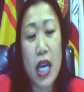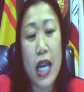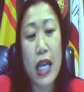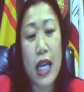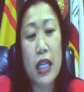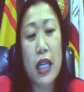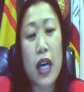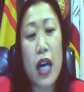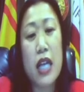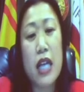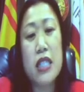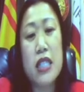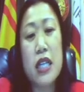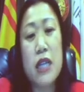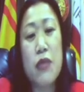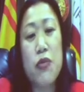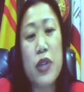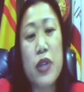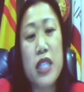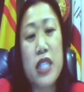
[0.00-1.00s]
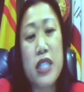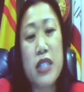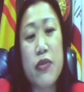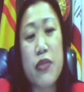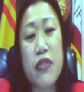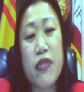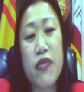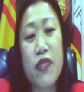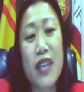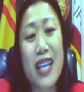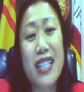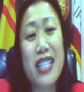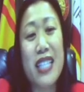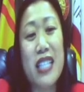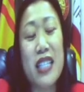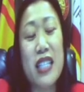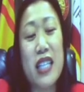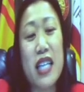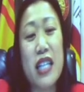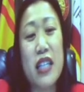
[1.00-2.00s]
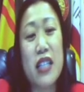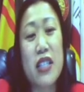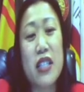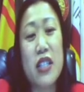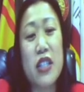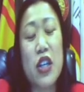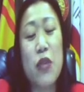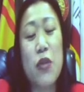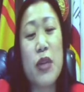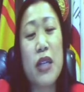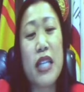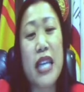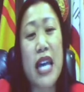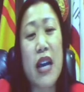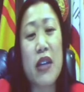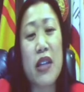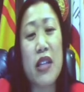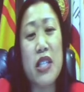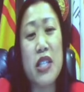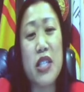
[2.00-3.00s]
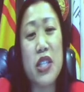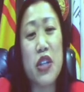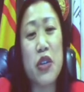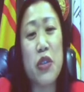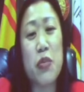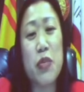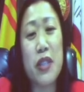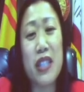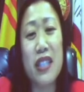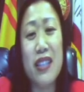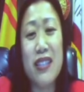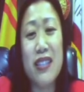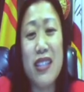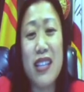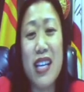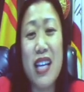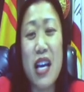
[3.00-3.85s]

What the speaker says: A concept which is reflected in the Sonoma County GOP